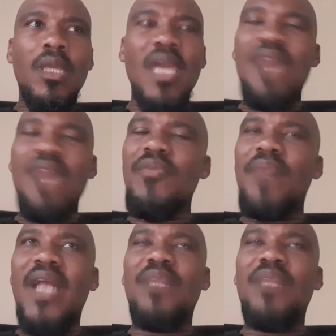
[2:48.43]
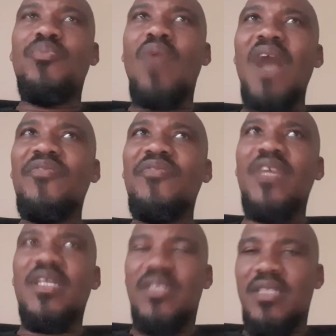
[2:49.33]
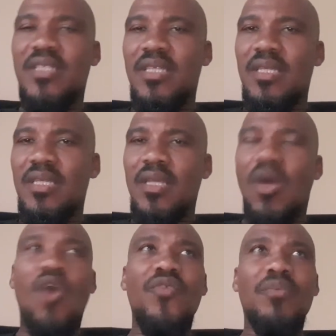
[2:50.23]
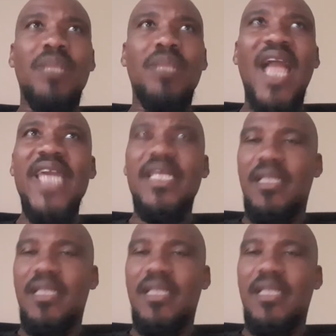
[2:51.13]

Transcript: everybody profits off of blight.